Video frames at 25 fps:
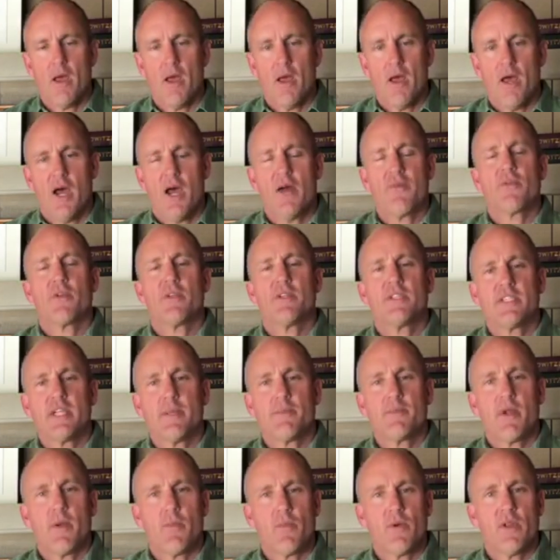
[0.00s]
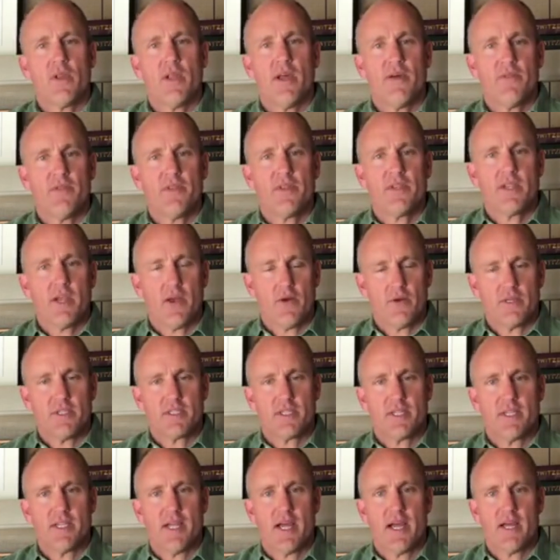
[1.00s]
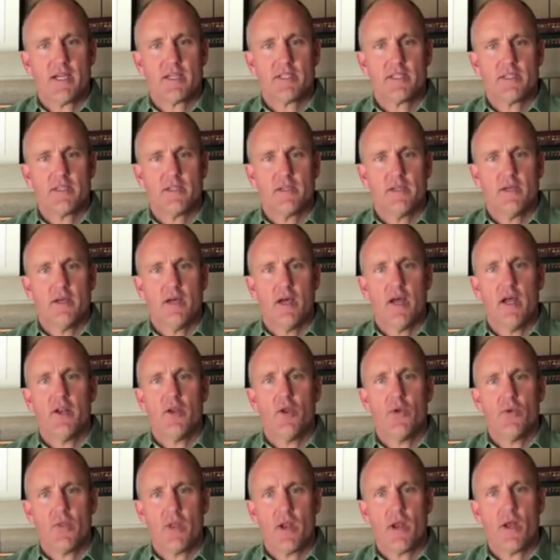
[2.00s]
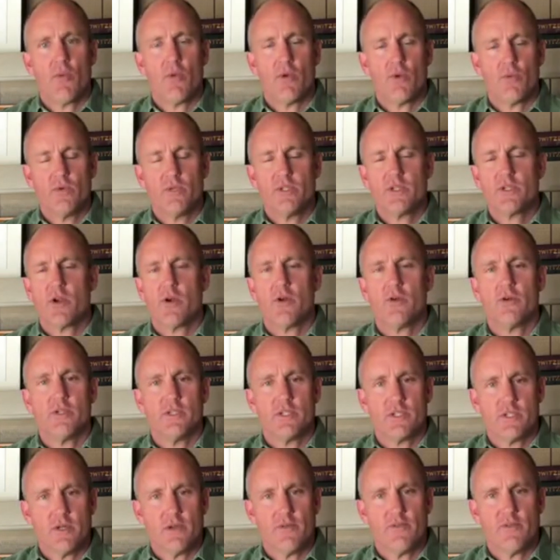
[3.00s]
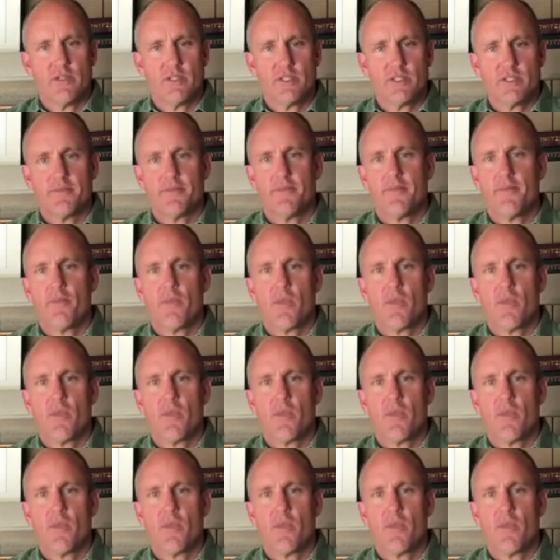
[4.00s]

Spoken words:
After the September 11th terrorist attacks, I knew that I would return to service.